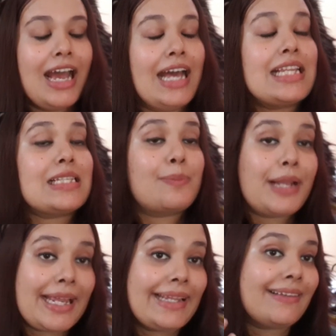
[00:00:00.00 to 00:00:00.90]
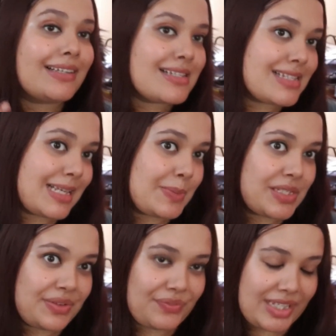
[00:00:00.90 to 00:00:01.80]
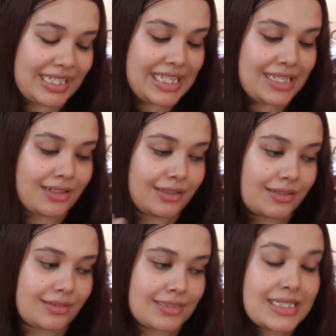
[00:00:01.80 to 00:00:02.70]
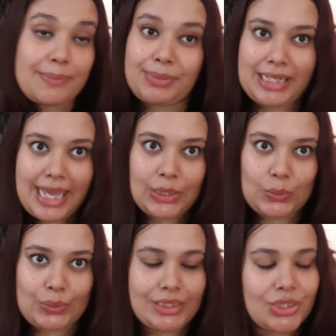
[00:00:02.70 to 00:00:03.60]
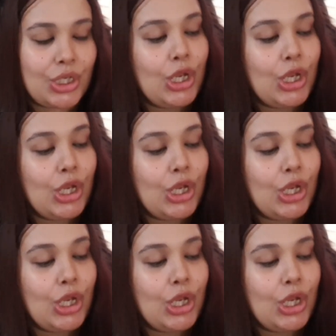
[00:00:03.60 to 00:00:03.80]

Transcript: and explaining the concepts in very simple language.